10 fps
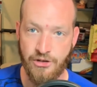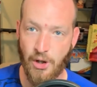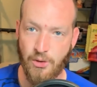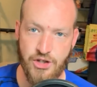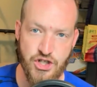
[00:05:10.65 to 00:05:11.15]

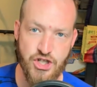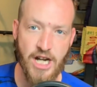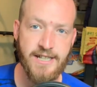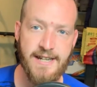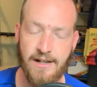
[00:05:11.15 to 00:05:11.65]
Don't just
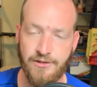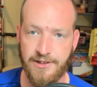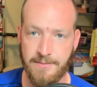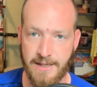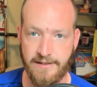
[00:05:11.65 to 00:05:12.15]
shut down
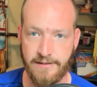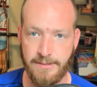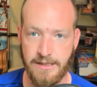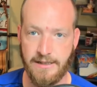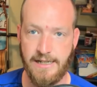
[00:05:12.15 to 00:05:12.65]
somebody's
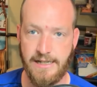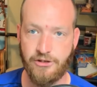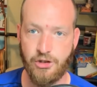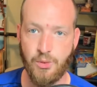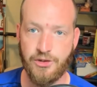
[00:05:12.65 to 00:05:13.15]
ability
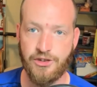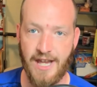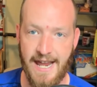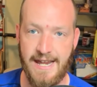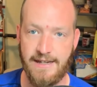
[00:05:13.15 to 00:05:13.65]
to
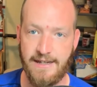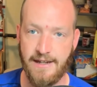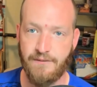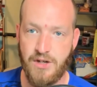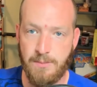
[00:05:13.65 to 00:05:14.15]
say
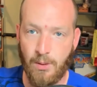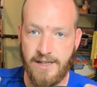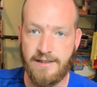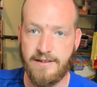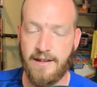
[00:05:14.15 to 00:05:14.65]
a
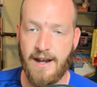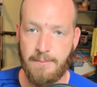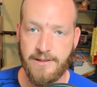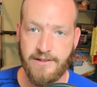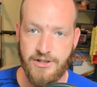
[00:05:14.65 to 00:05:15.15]
viewpoint that's in
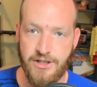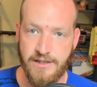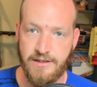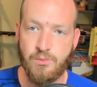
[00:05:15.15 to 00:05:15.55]
opposition.